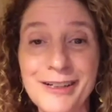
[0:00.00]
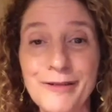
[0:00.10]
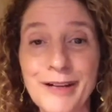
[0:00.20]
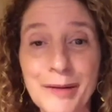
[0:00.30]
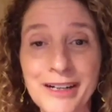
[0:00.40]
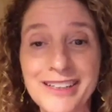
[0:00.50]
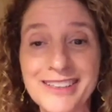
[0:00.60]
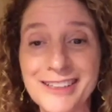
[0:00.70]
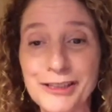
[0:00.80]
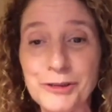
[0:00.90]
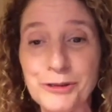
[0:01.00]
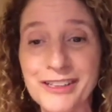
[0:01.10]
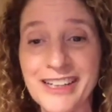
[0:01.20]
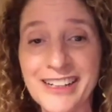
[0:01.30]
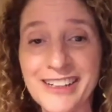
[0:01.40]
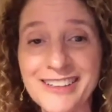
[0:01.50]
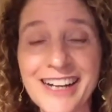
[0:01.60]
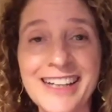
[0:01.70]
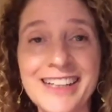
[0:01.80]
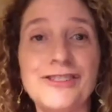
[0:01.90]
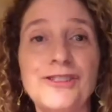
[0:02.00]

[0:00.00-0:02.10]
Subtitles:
rabbis extraordinaire, and